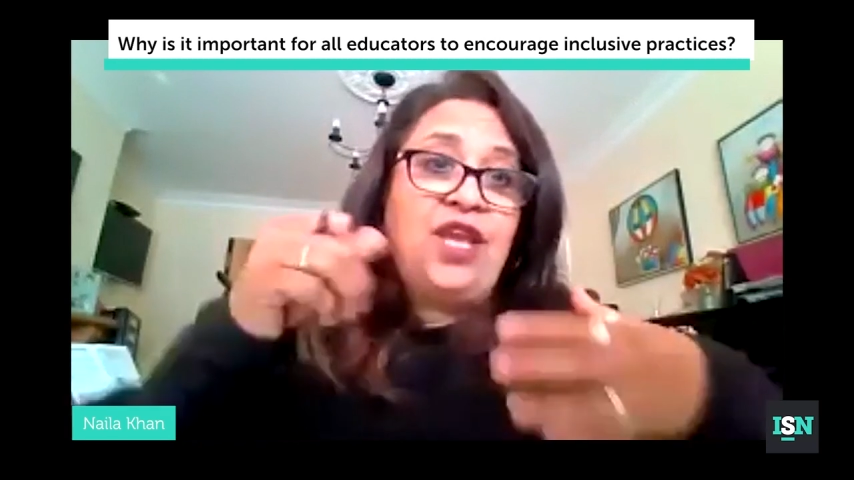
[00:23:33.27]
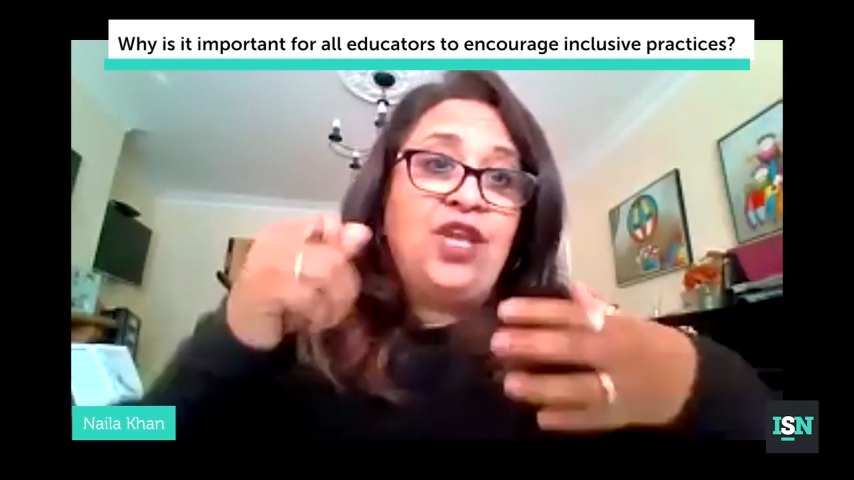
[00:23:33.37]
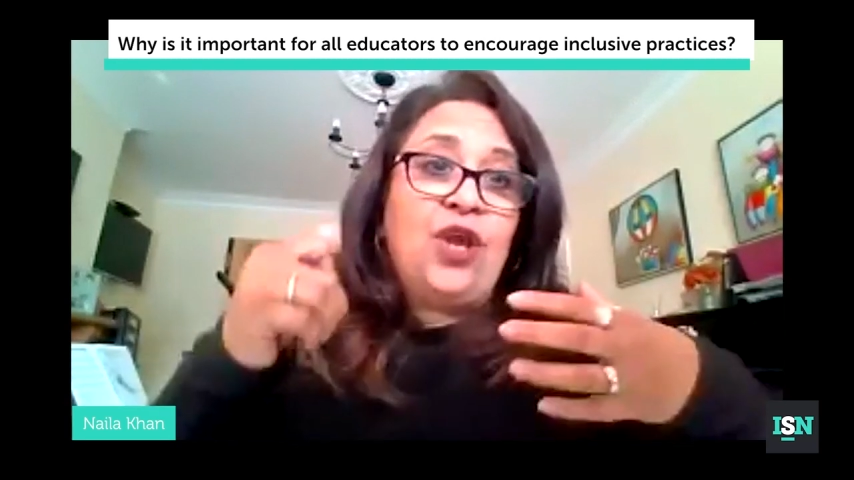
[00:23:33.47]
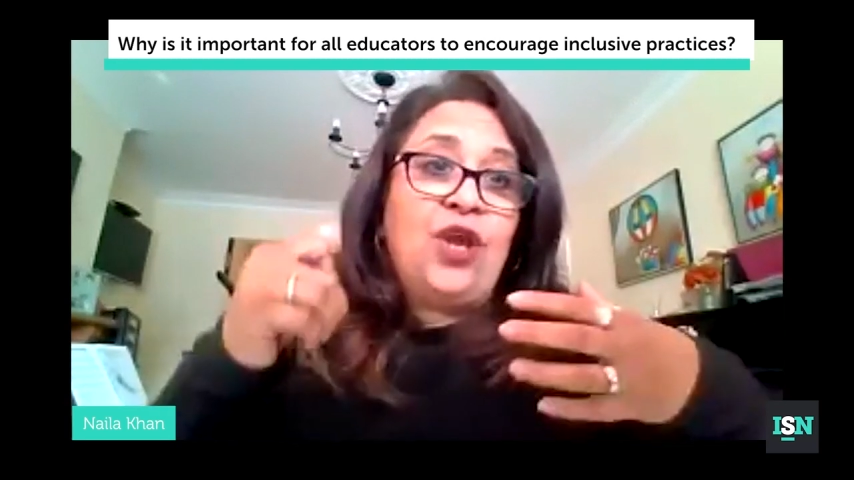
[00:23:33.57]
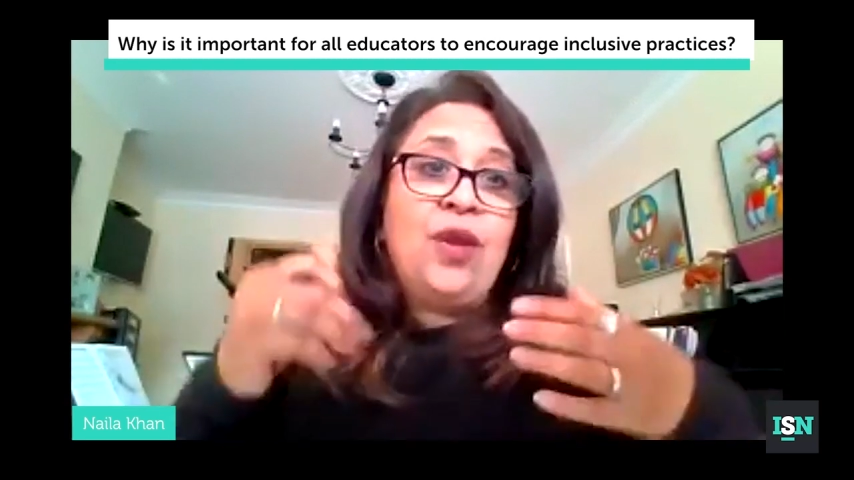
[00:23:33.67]

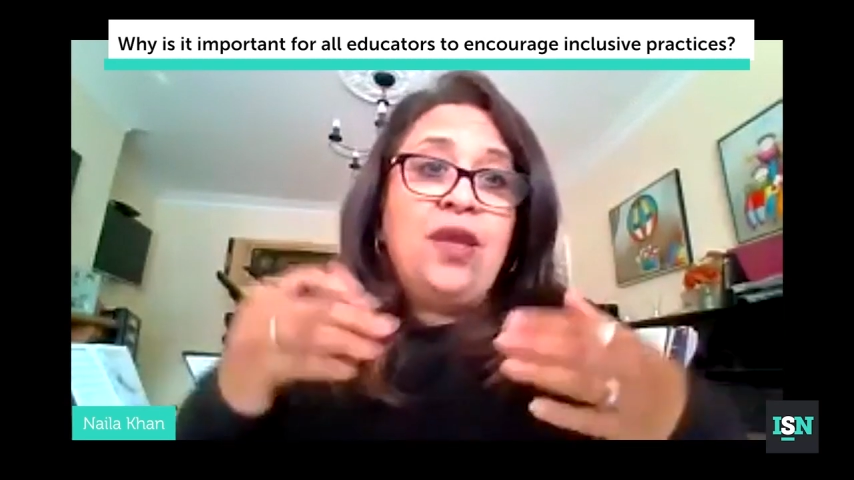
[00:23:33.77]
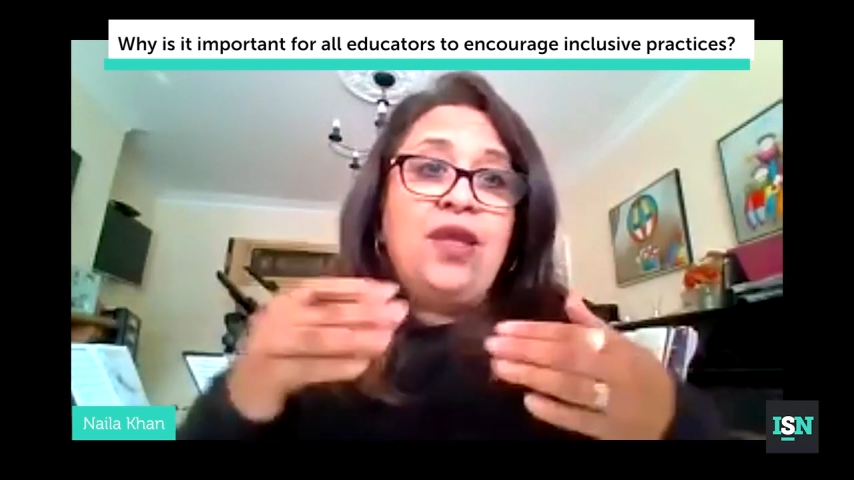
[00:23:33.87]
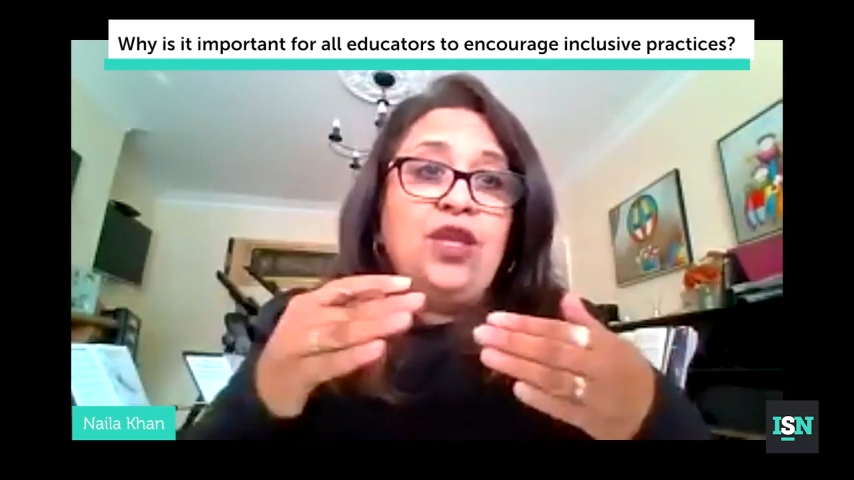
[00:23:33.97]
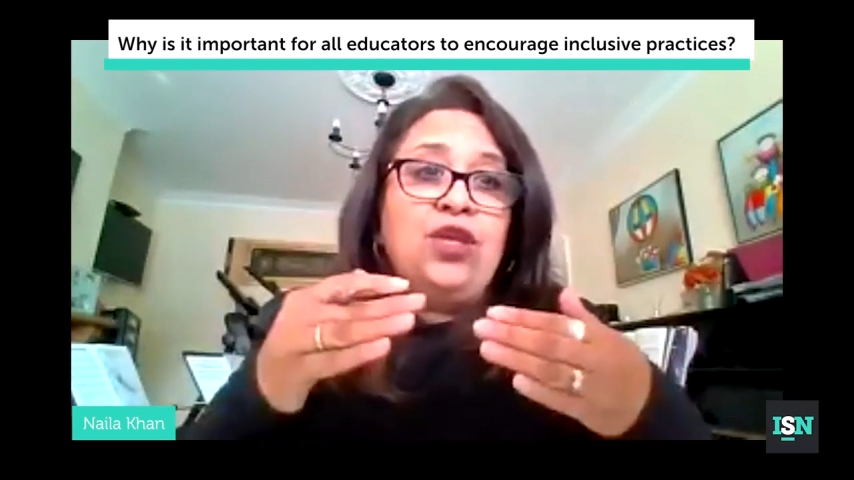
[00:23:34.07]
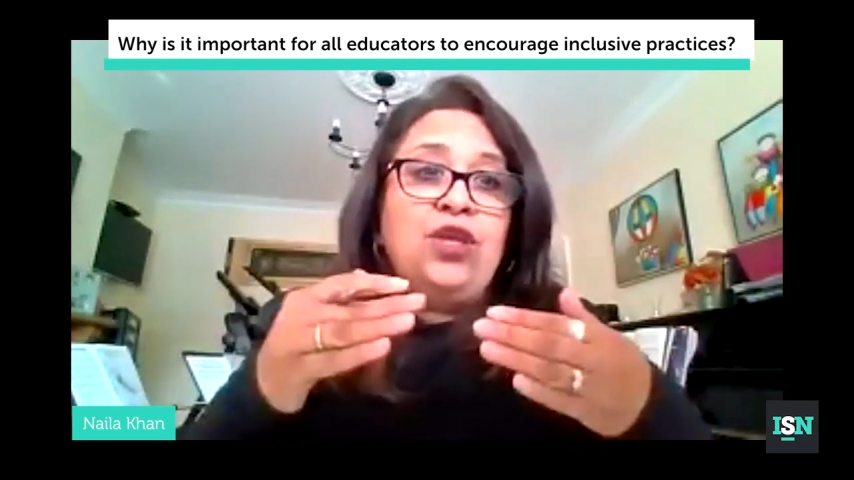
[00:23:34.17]

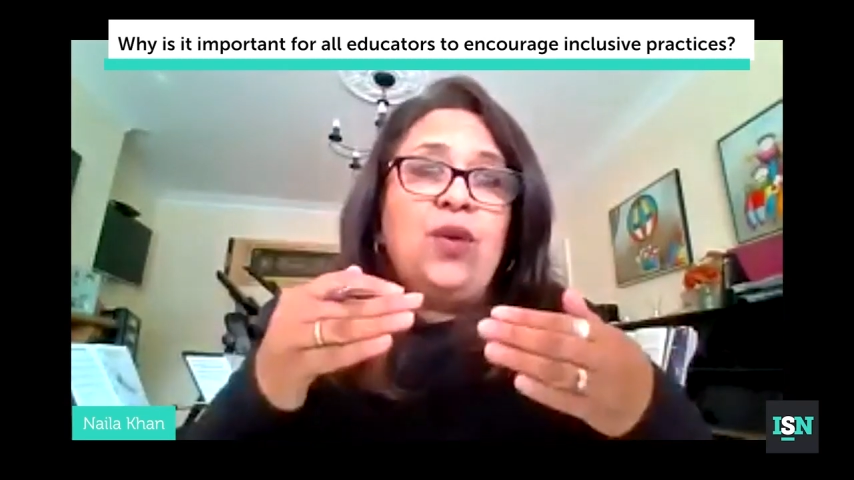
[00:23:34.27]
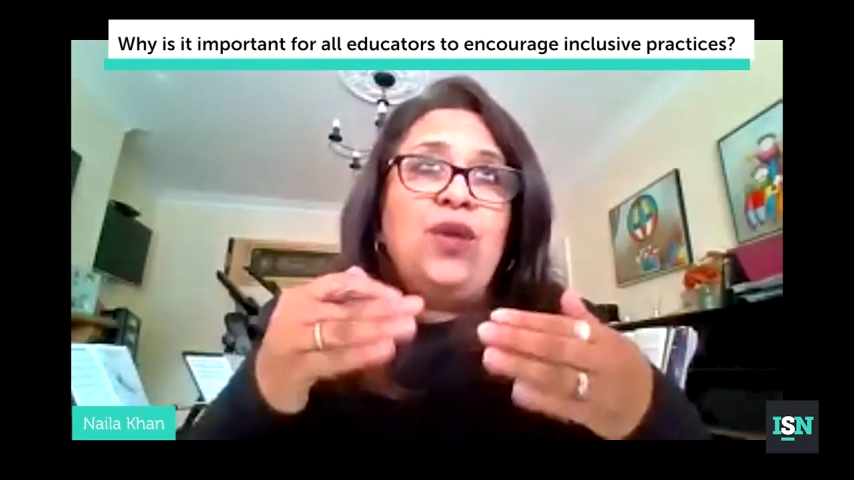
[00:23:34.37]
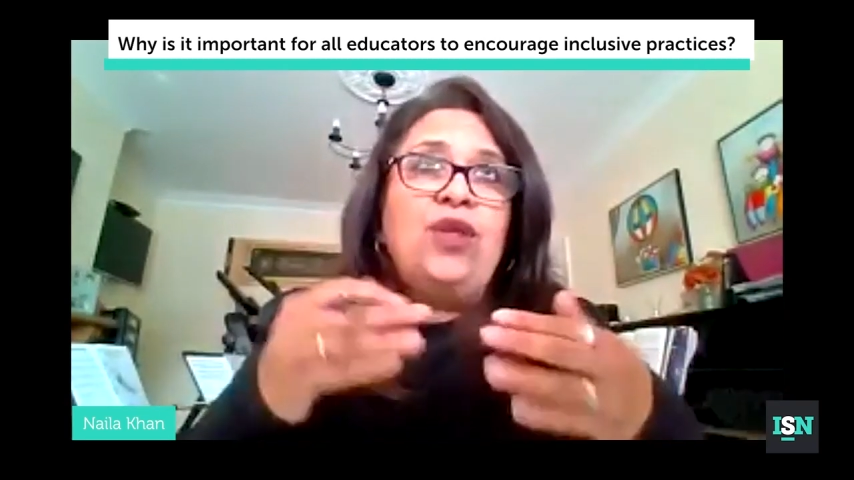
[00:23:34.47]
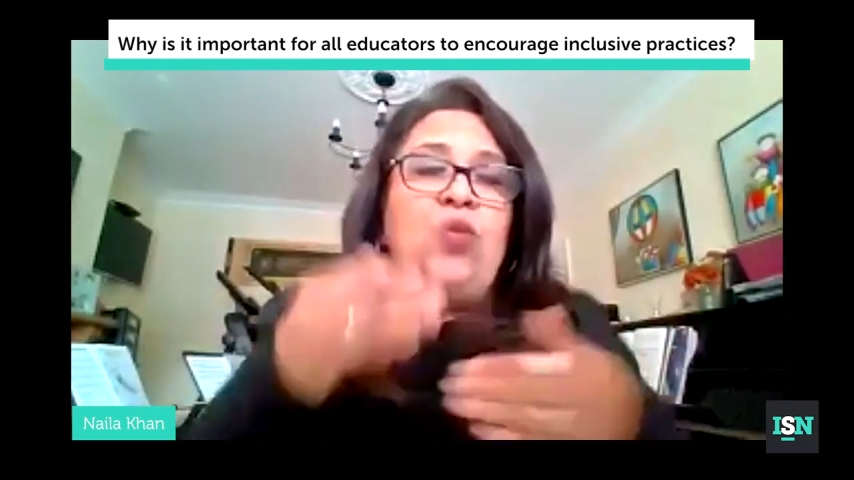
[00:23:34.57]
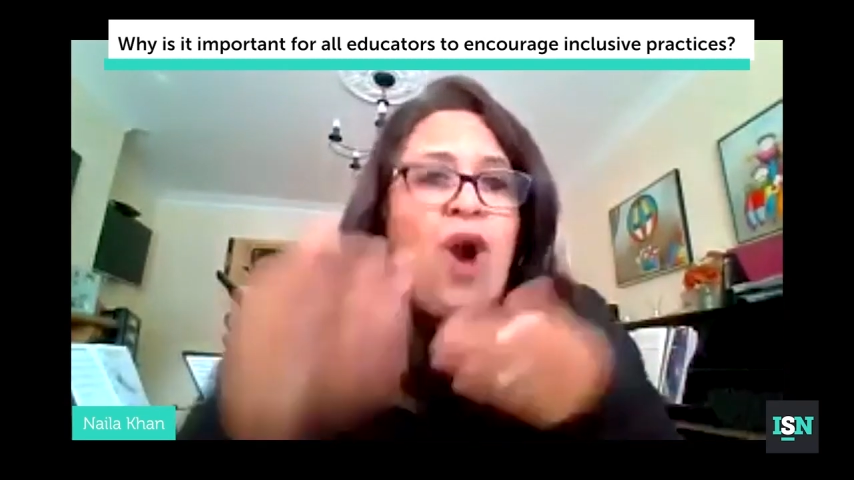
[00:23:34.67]

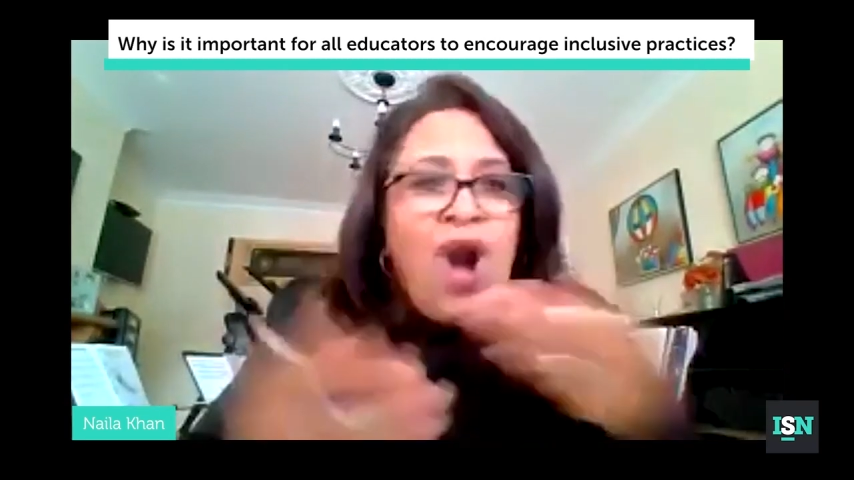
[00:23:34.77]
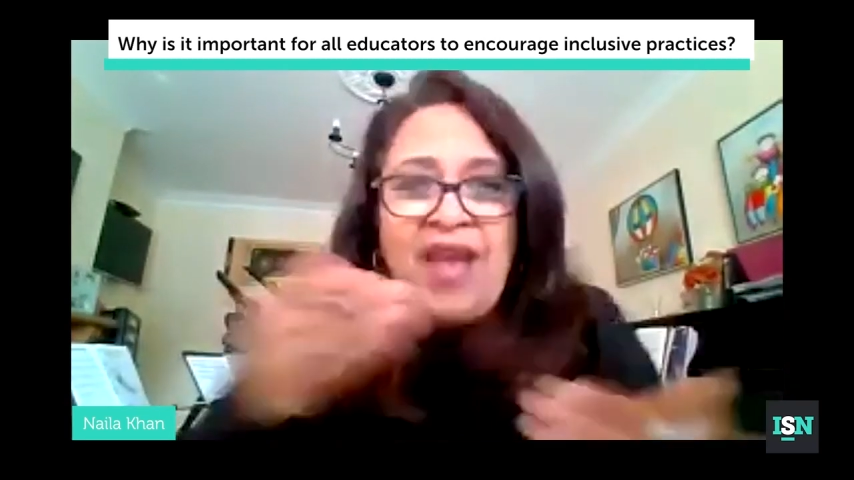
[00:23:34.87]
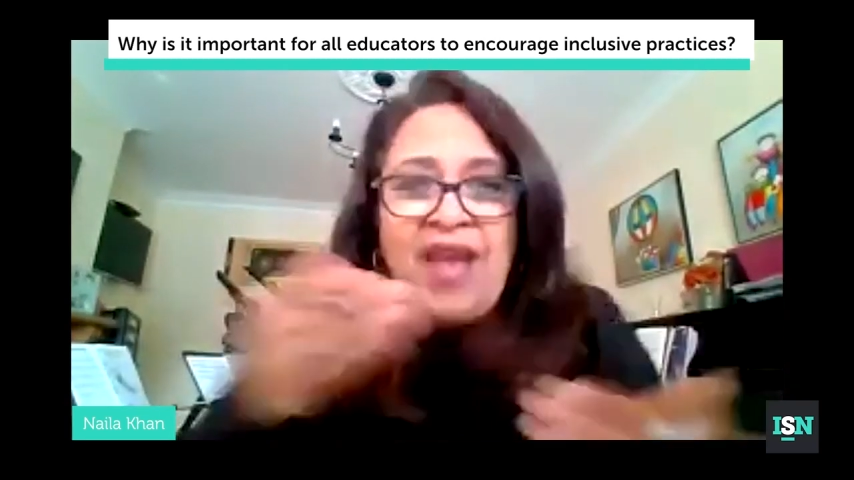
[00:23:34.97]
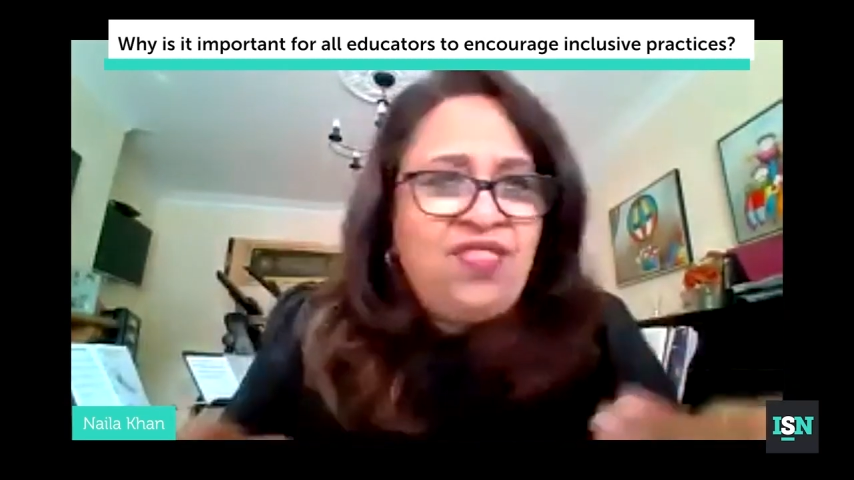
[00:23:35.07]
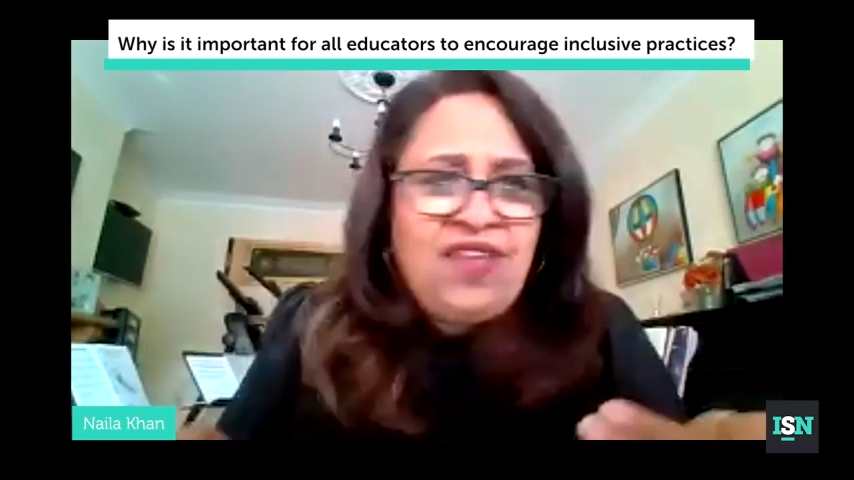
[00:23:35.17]
you hide